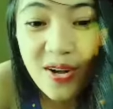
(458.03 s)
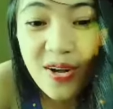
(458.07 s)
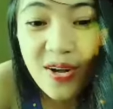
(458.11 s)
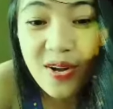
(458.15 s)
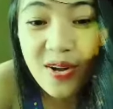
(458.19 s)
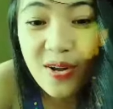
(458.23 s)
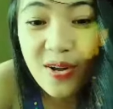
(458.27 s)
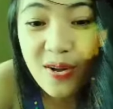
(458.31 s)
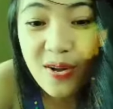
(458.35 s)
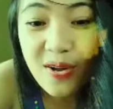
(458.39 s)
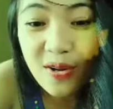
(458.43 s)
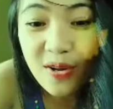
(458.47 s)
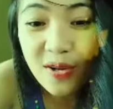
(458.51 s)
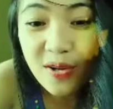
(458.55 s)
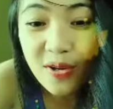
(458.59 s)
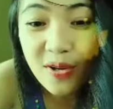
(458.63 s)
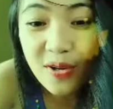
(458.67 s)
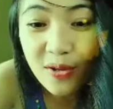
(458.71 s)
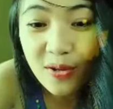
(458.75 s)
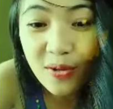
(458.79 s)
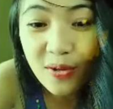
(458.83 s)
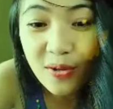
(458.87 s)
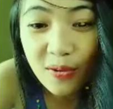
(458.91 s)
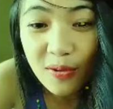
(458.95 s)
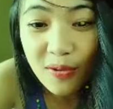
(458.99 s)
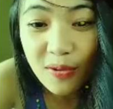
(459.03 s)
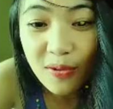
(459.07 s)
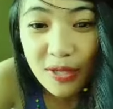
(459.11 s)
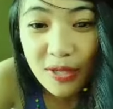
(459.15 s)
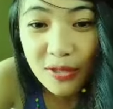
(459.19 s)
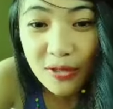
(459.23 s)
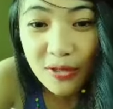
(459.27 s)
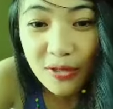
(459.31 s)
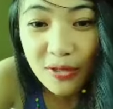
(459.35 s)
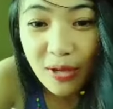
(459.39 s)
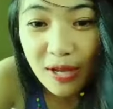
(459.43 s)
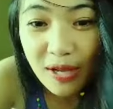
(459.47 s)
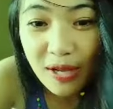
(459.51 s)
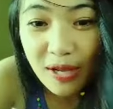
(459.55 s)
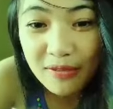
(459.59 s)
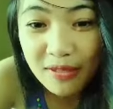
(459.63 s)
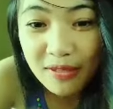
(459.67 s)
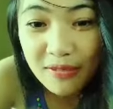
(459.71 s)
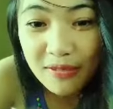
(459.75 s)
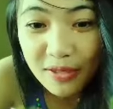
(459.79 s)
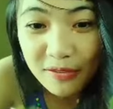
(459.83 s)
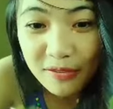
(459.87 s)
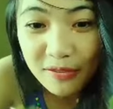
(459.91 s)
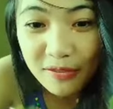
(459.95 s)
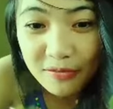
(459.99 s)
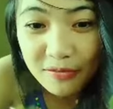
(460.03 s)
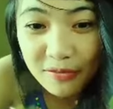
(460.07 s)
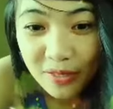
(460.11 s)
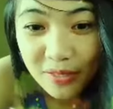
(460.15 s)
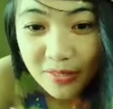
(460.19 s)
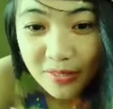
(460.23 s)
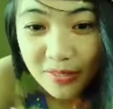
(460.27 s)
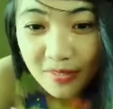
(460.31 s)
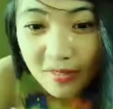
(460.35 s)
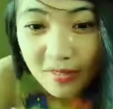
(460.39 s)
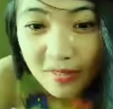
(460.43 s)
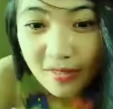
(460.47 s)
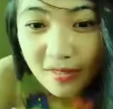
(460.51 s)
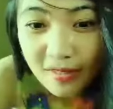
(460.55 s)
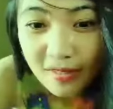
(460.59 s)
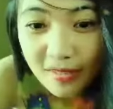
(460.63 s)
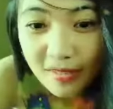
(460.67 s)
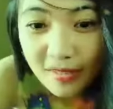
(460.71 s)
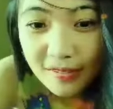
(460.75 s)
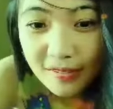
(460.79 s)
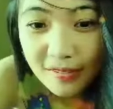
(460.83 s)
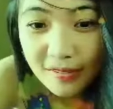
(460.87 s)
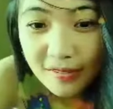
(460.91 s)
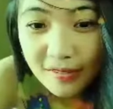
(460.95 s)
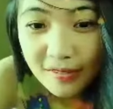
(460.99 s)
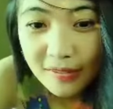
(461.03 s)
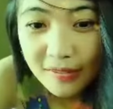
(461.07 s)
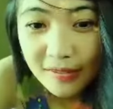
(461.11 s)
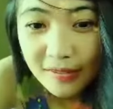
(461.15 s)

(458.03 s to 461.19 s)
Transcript: Potato. Oh, you have a lot of food. Uh-huh.